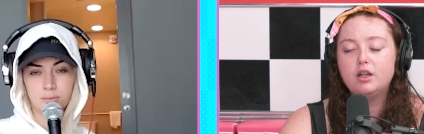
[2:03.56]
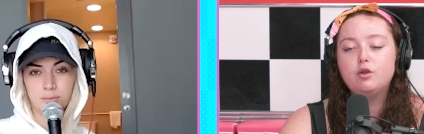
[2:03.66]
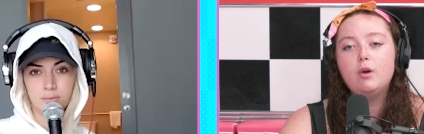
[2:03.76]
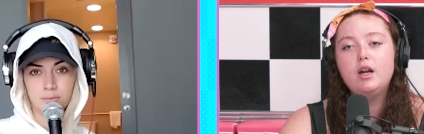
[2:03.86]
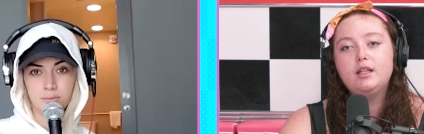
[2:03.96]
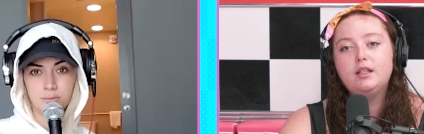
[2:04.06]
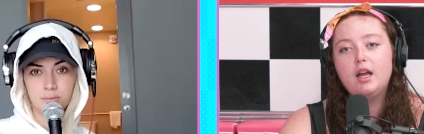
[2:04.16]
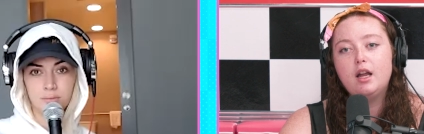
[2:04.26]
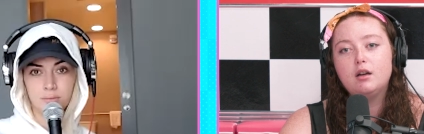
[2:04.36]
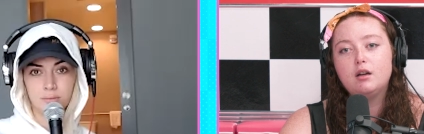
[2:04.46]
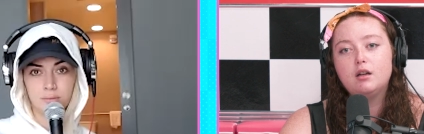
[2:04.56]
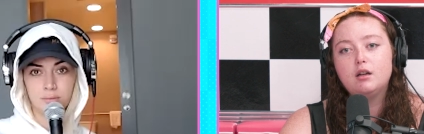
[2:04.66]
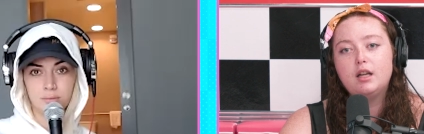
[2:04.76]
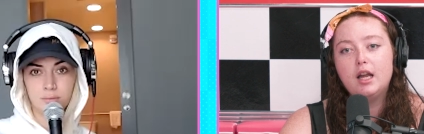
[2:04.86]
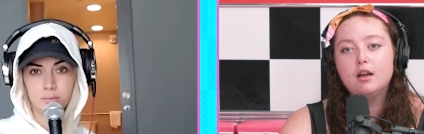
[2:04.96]
Speaker 1: Nick Terraney said,
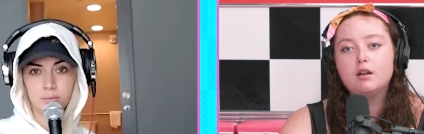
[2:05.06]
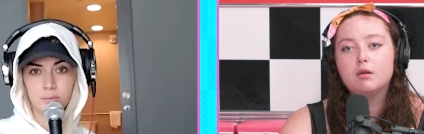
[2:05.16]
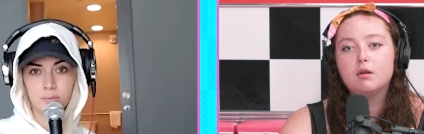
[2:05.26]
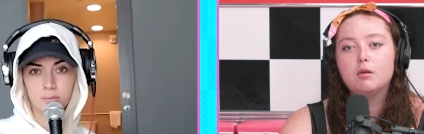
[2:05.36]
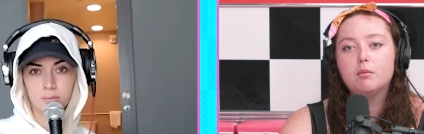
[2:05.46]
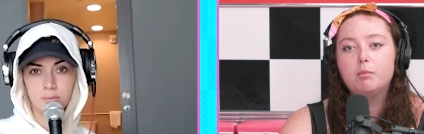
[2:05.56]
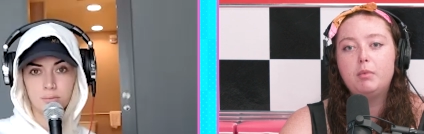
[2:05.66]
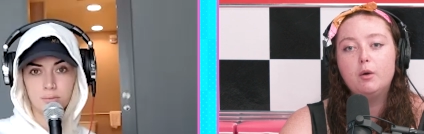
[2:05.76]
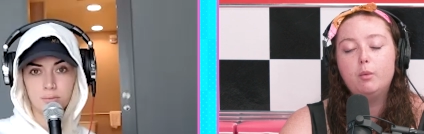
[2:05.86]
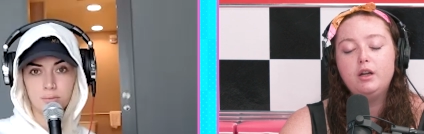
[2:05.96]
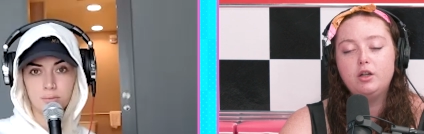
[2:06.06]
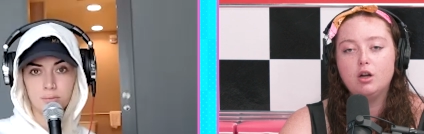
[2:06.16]
take Pink Whitney